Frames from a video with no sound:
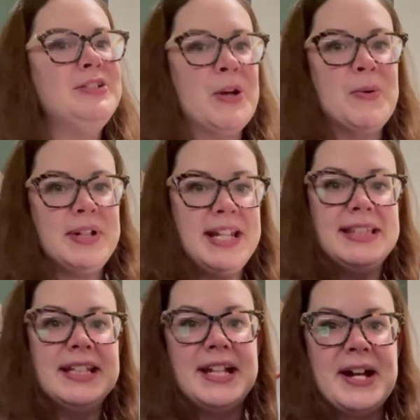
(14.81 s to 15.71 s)
Don't
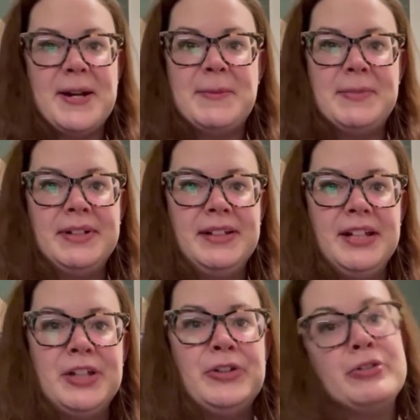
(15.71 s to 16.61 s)
Eat the Gum
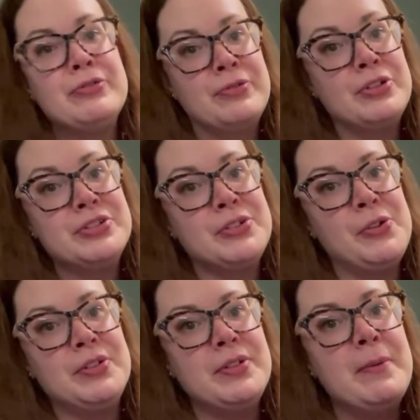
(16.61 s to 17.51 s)

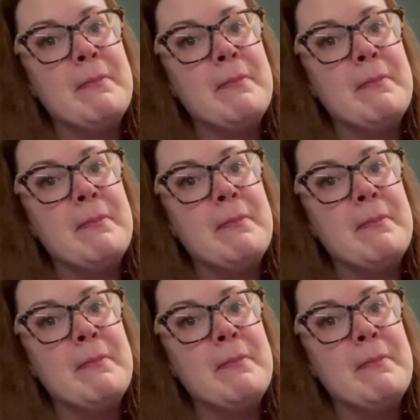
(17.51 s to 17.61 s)
Universal